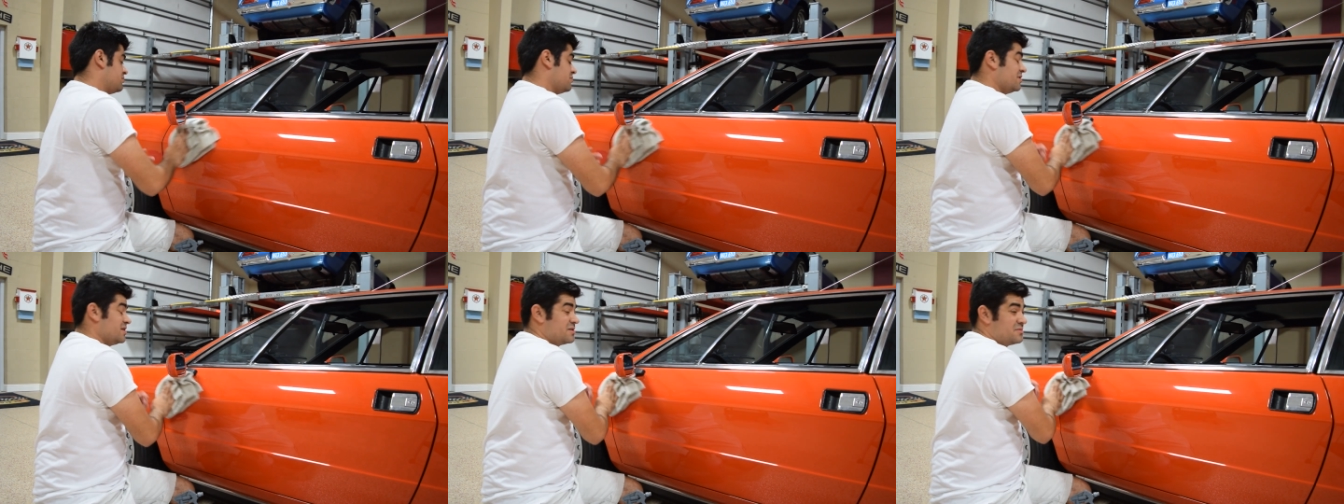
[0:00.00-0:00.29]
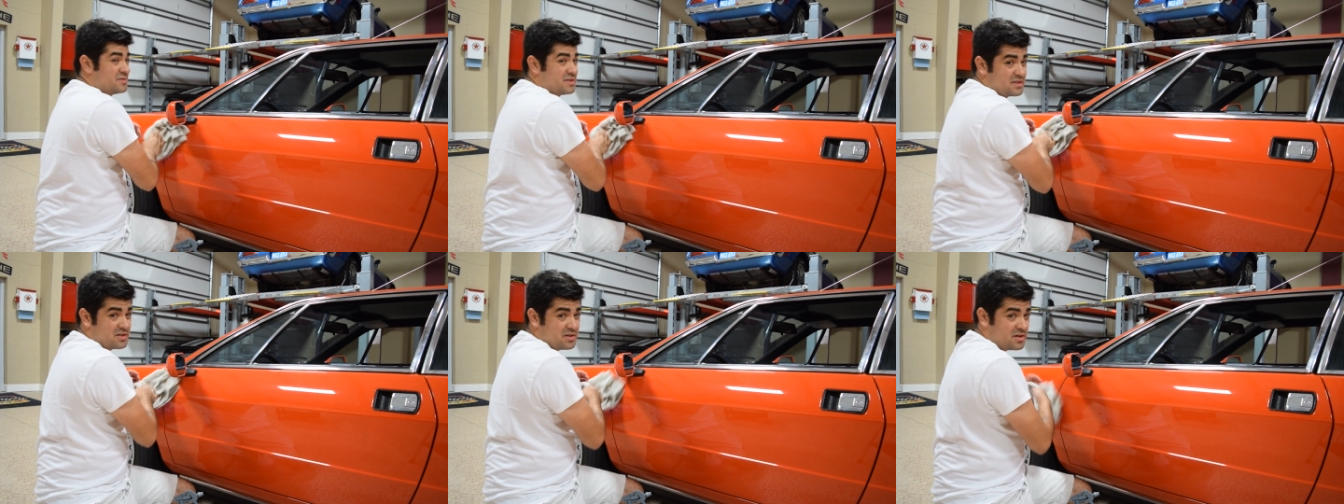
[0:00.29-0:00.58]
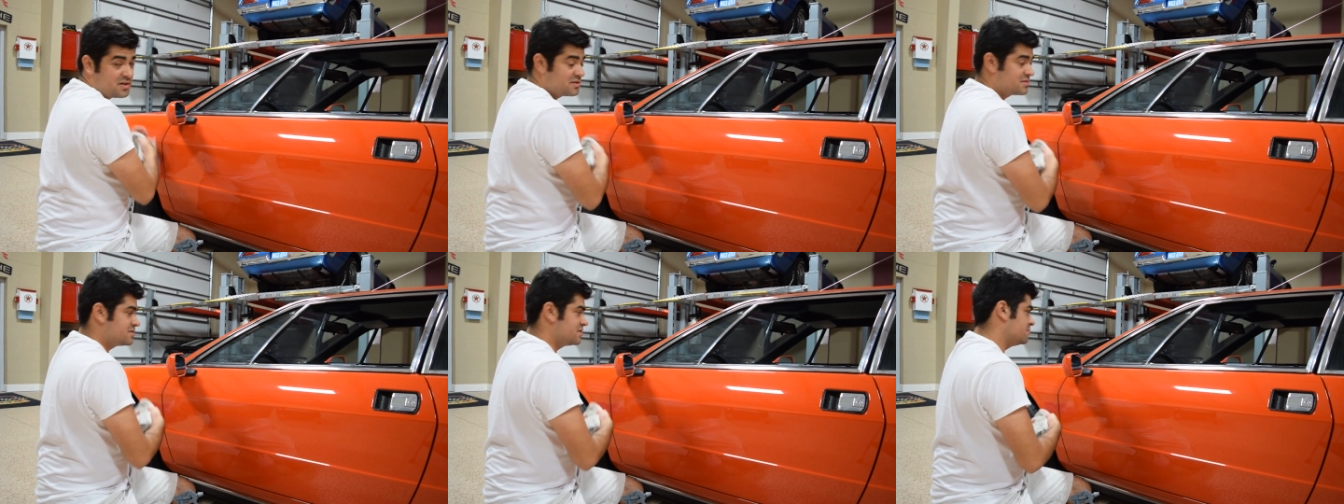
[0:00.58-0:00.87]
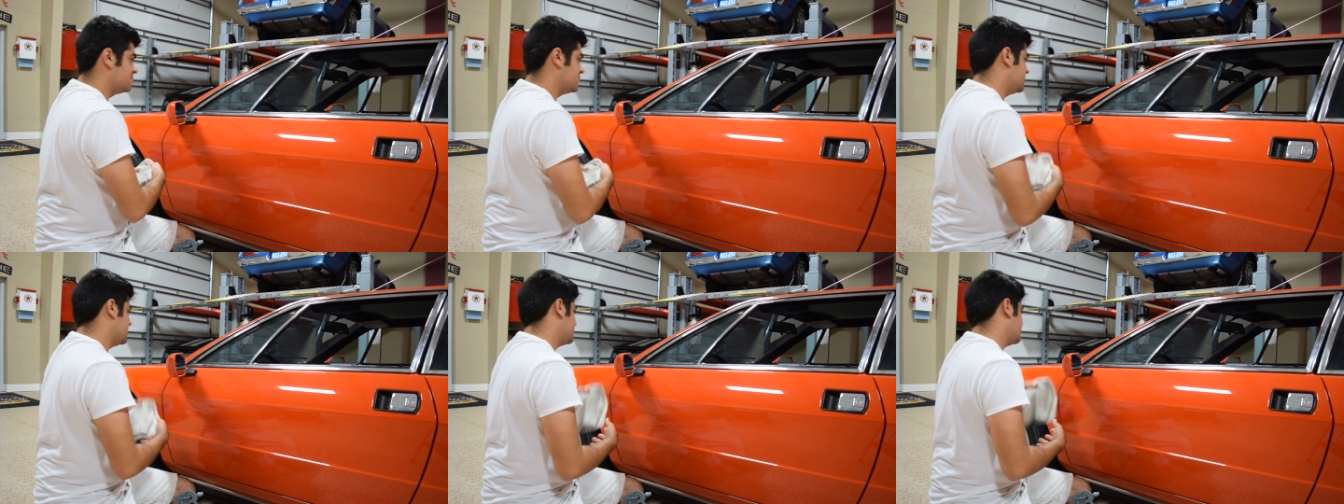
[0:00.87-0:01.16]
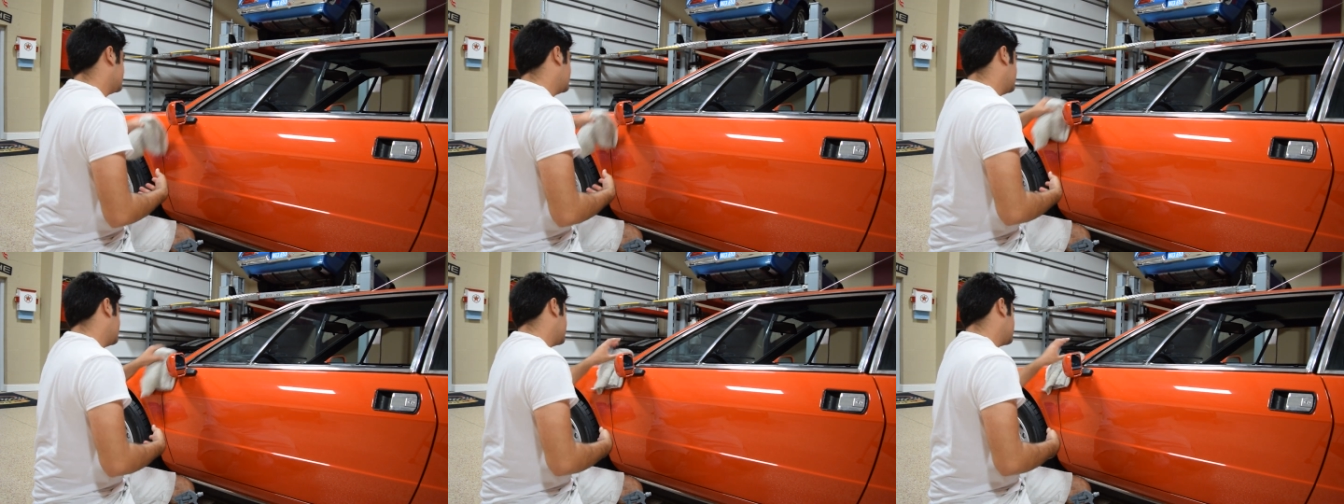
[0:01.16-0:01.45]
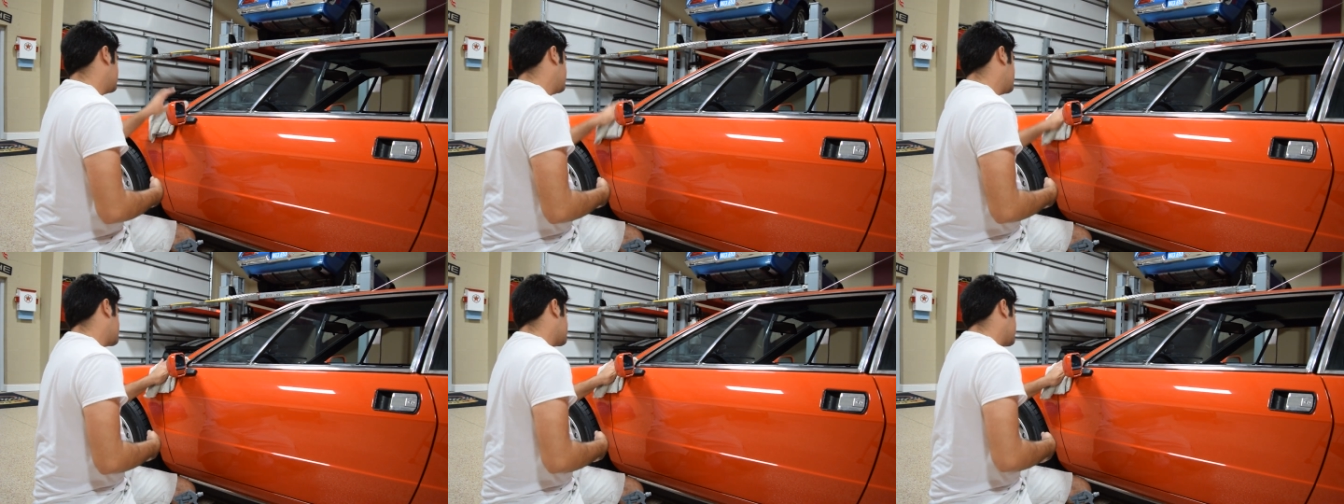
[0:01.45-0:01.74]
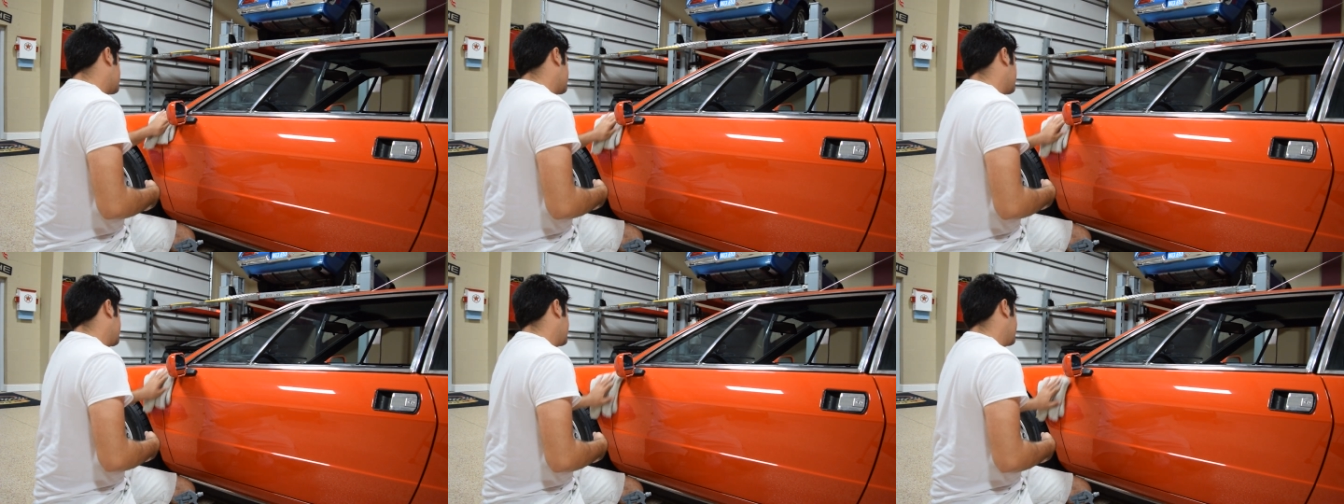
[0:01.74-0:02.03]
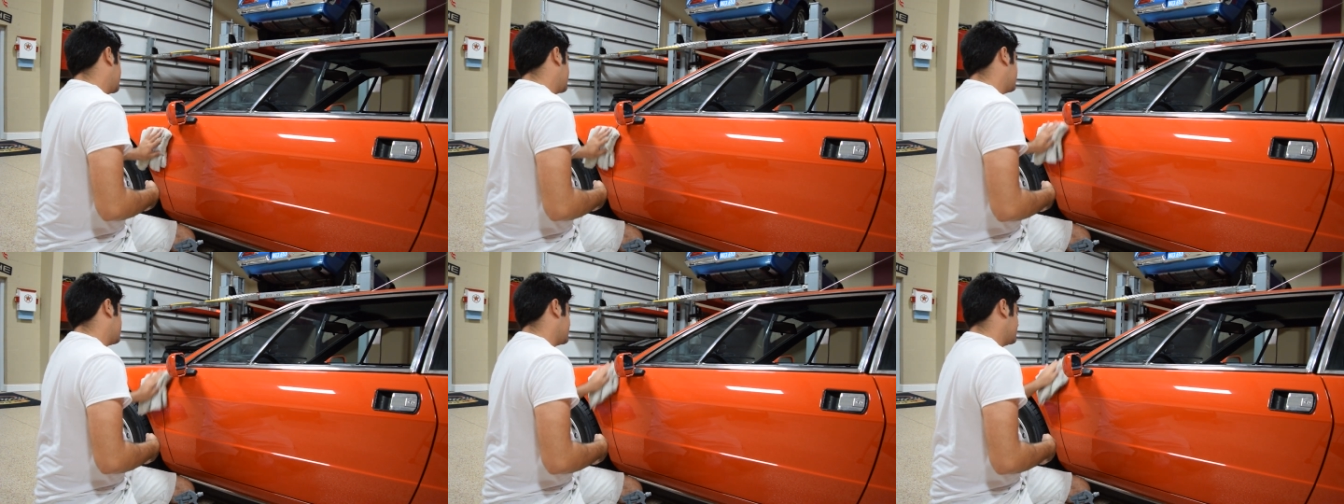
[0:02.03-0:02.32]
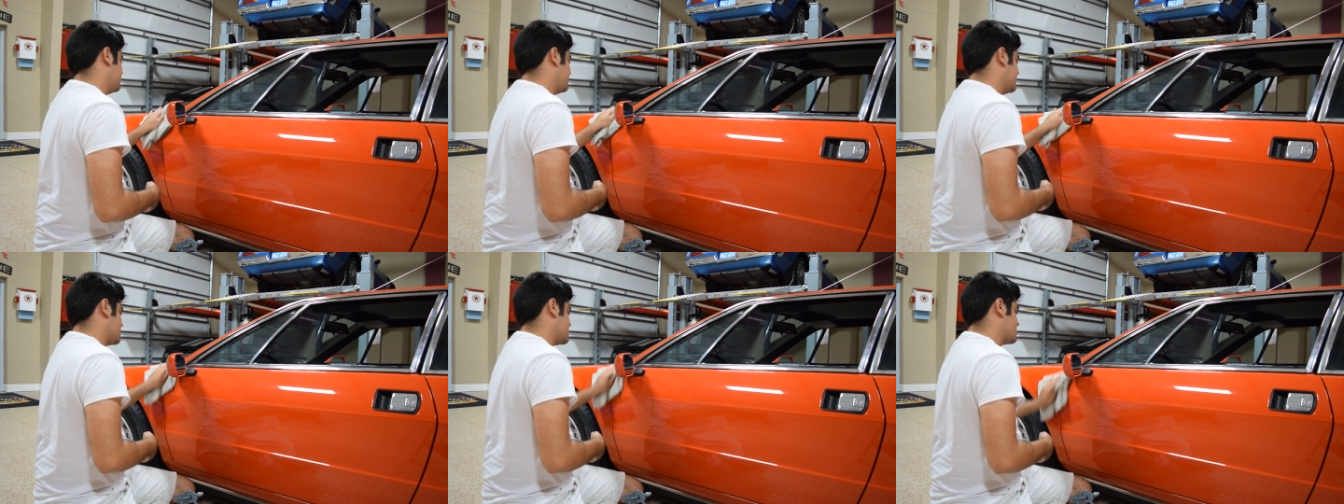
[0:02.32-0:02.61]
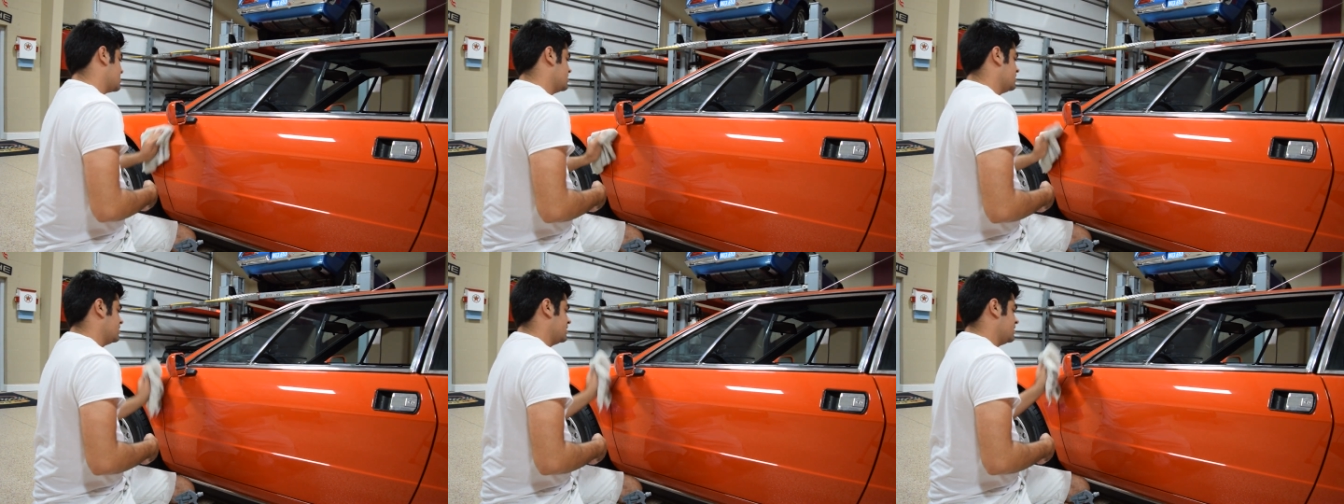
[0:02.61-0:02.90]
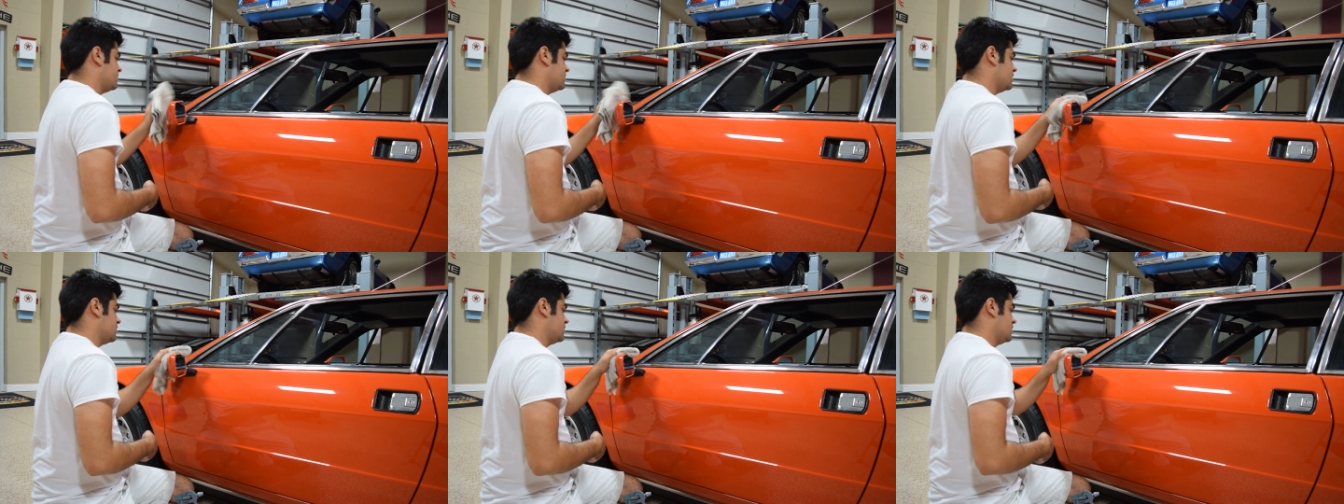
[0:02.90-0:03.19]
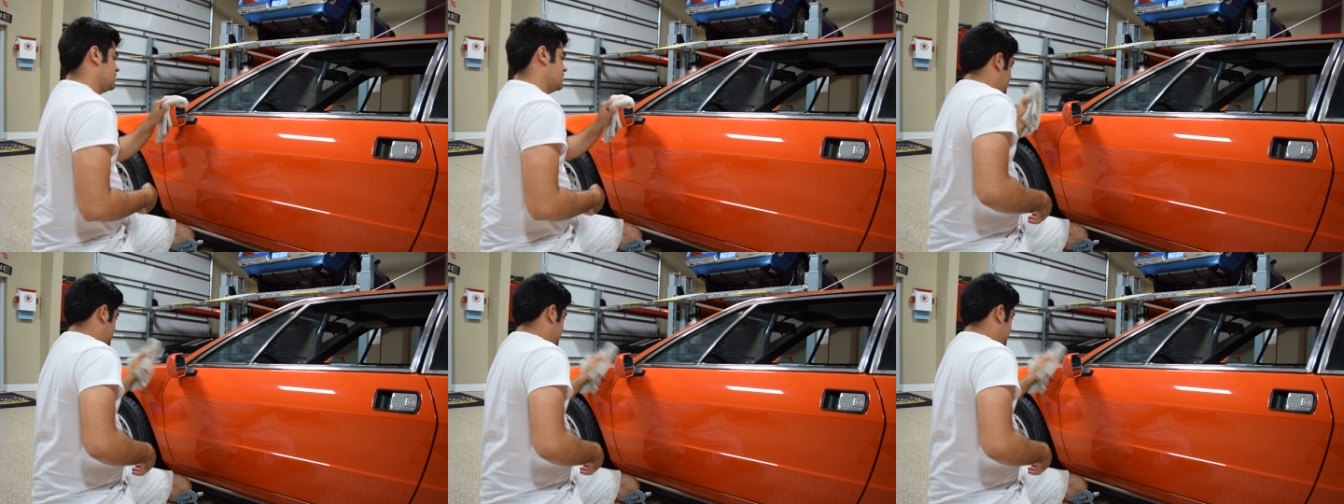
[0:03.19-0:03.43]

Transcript: is really, really hard to beat, especially at a professional level.